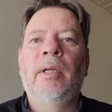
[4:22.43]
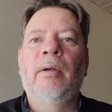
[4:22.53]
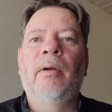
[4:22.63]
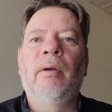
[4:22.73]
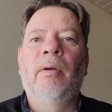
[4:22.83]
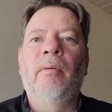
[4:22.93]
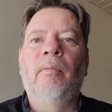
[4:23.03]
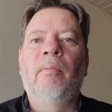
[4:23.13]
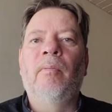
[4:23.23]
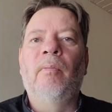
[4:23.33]

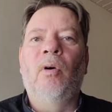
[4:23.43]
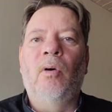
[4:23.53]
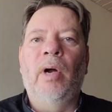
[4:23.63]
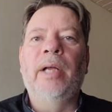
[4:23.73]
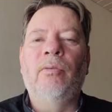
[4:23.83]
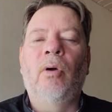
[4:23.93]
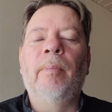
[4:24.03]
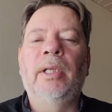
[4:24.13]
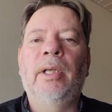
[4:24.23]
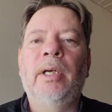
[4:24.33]
and raw
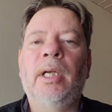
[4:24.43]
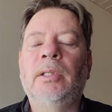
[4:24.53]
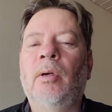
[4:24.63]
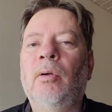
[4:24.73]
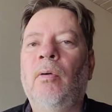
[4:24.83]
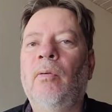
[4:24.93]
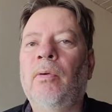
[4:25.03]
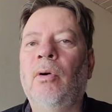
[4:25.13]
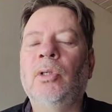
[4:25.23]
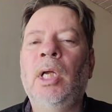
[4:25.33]
materials, of
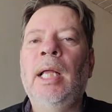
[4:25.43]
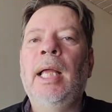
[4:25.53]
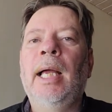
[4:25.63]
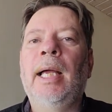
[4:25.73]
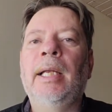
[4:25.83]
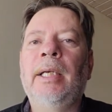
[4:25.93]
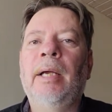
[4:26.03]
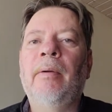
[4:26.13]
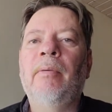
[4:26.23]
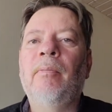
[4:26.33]
course, and
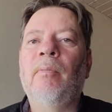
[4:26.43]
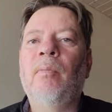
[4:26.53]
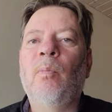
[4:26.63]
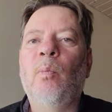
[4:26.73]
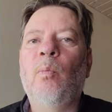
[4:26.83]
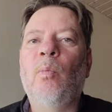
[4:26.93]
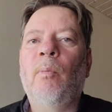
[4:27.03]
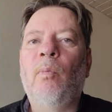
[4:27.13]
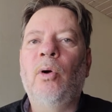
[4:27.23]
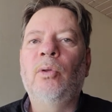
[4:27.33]

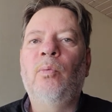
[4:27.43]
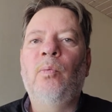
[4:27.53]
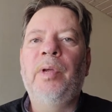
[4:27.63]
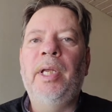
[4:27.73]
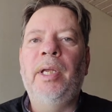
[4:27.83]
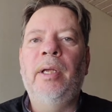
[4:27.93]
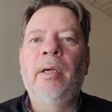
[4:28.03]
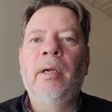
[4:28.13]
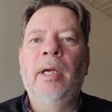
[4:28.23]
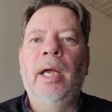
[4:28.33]
what we,
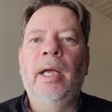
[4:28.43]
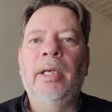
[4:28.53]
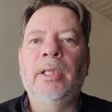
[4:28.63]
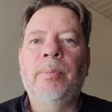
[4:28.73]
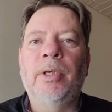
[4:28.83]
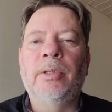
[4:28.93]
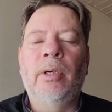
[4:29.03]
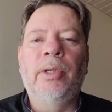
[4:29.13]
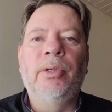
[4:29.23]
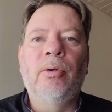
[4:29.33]
and
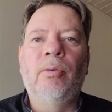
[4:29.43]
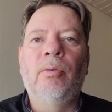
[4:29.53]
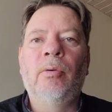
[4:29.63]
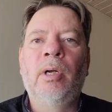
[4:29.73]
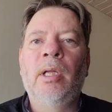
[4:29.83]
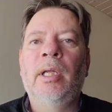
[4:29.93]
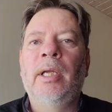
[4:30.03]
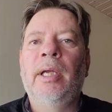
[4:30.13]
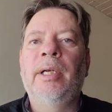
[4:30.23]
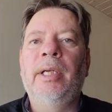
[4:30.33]
especially you,
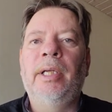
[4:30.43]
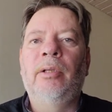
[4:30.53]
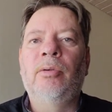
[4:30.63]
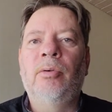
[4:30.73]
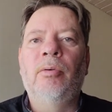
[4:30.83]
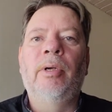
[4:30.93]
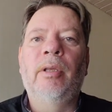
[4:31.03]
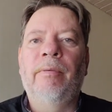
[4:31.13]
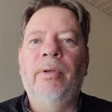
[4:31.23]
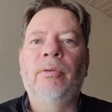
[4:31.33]
need to do in
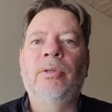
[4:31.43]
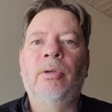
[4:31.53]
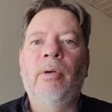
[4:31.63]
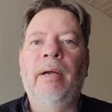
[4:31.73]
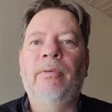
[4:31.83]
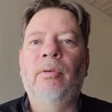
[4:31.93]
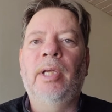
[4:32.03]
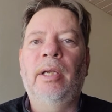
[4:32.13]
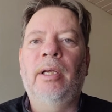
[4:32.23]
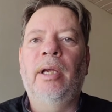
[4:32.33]
the future, you have to
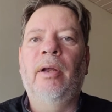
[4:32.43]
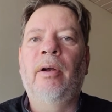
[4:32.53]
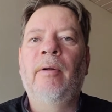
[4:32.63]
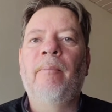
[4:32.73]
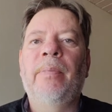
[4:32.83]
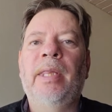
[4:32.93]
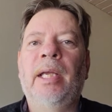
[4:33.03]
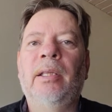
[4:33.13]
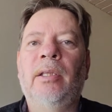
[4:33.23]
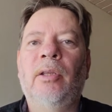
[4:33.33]
take care
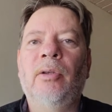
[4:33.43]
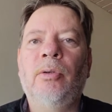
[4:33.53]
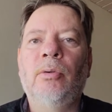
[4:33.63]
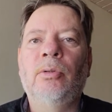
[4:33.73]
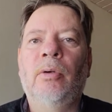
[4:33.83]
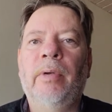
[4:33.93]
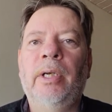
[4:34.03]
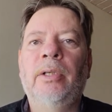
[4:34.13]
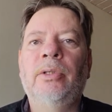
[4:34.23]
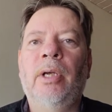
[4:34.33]
that the use of
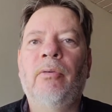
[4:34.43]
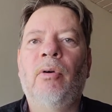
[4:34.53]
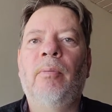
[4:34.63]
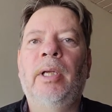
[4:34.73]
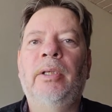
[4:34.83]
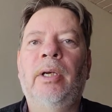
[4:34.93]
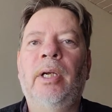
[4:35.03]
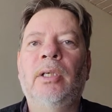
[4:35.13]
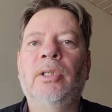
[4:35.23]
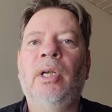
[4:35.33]
energy and raw
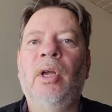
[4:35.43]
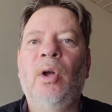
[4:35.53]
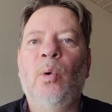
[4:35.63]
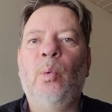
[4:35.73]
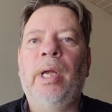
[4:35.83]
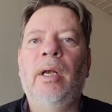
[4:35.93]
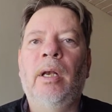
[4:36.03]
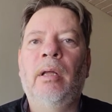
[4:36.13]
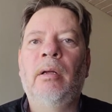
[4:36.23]
materials will